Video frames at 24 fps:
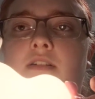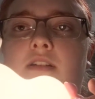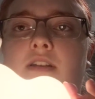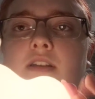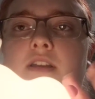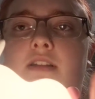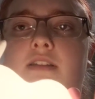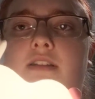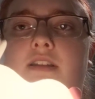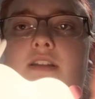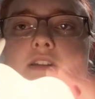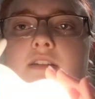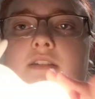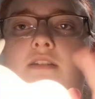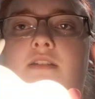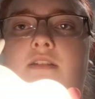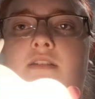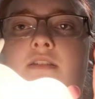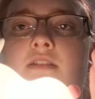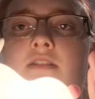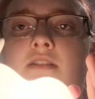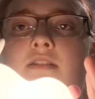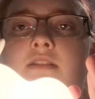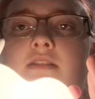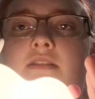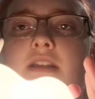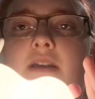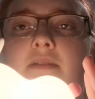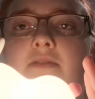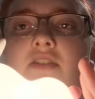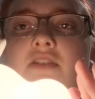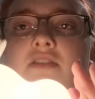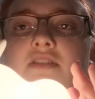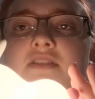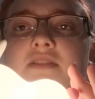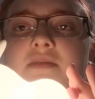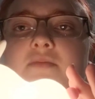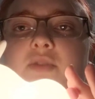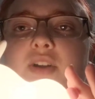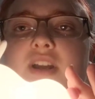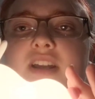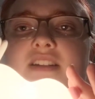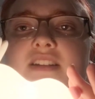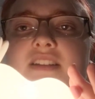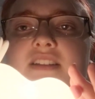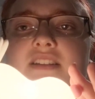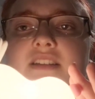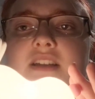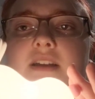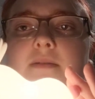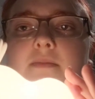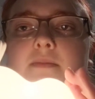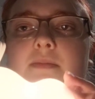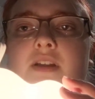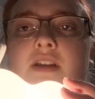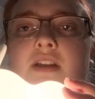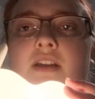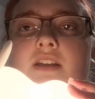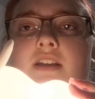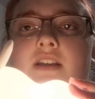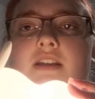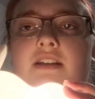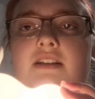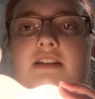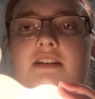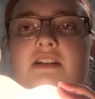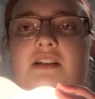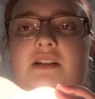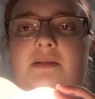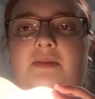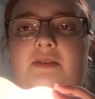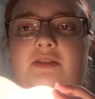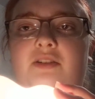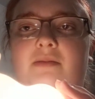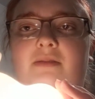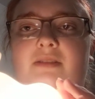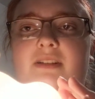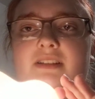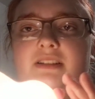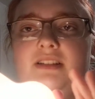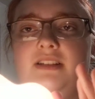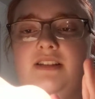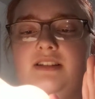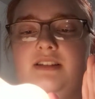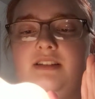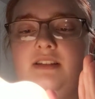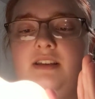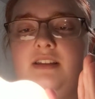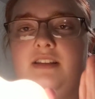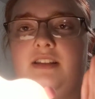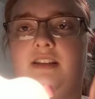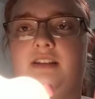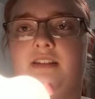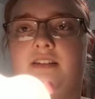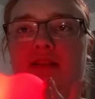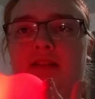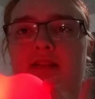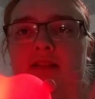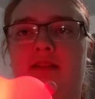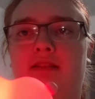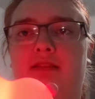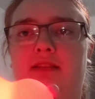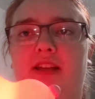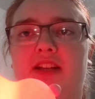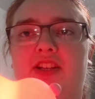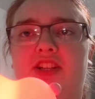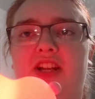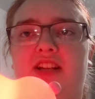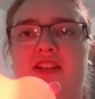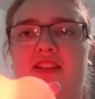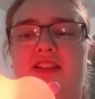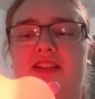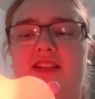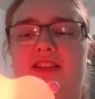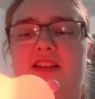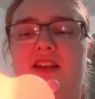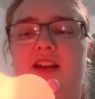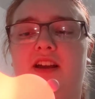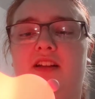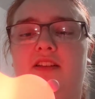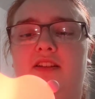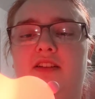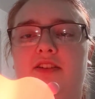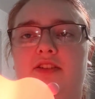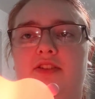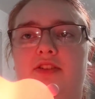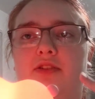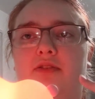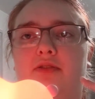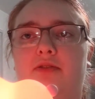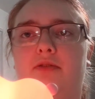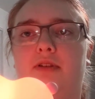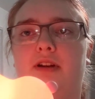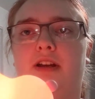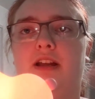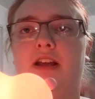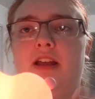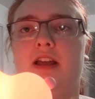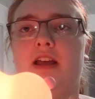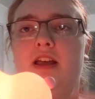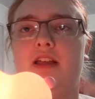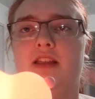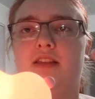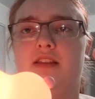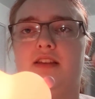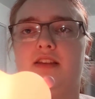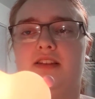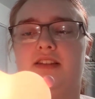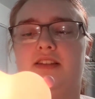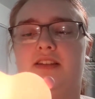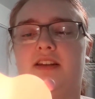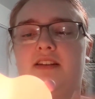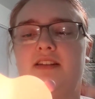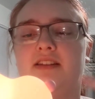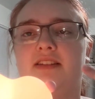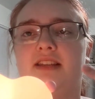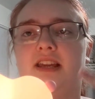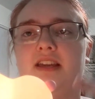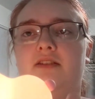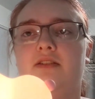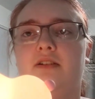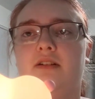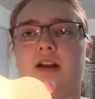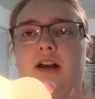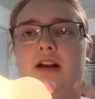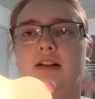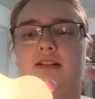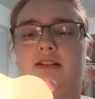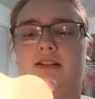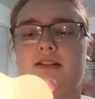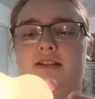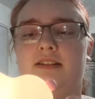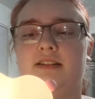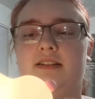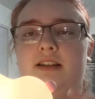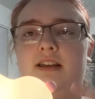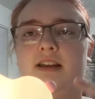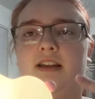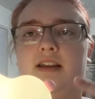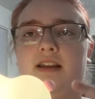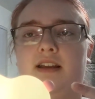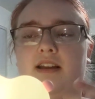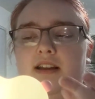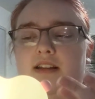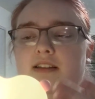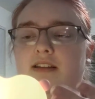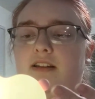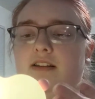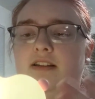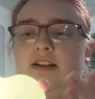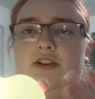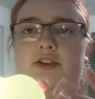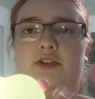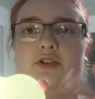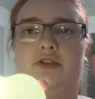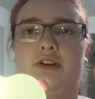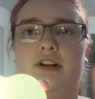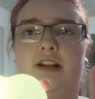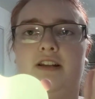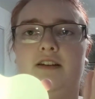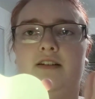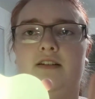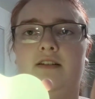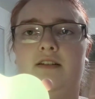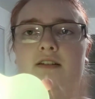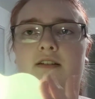And then that turns the brightness up. Here, let me grab it like this. And then that changes the color to, this is gonna cycle colors. And then here's green,